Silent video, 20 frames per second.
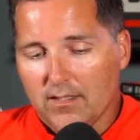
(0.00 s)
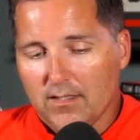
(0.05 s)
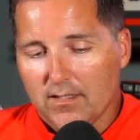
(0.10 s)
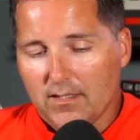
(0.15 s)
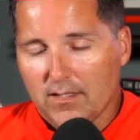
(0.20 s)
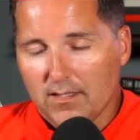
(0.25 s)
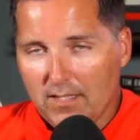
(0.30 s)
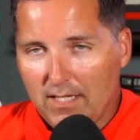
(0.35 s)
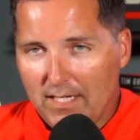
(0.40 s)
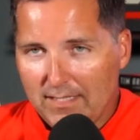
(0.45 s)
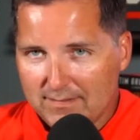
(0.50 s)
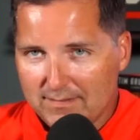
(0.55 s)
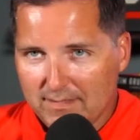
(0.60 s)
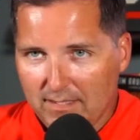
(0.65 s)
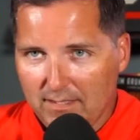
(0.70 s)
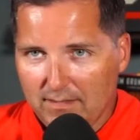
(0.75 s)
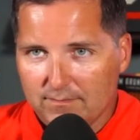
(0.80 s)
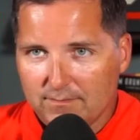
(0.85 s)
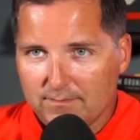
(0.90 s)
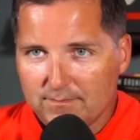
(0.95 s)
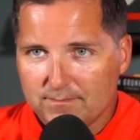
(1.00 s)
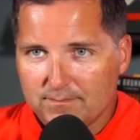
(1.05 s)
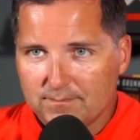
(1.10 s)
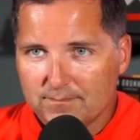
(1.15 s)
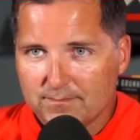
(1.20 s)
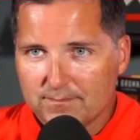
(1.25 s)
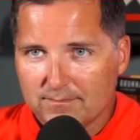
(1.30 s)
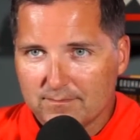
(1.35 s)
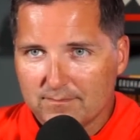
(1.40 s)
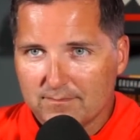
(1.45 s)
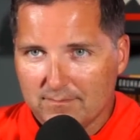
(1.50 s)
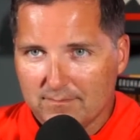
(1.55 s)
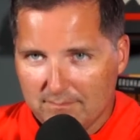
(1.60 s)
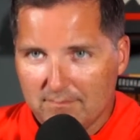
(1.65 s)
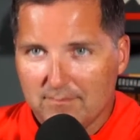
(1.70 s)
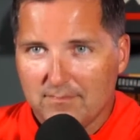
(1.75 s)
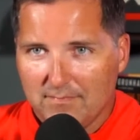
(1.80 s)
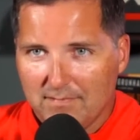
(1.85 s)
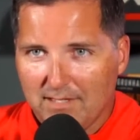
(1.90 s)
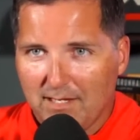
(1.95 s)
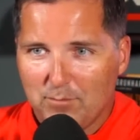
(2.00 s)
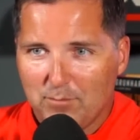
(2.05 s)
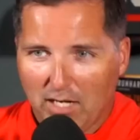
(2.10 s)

Hailassie. I'm,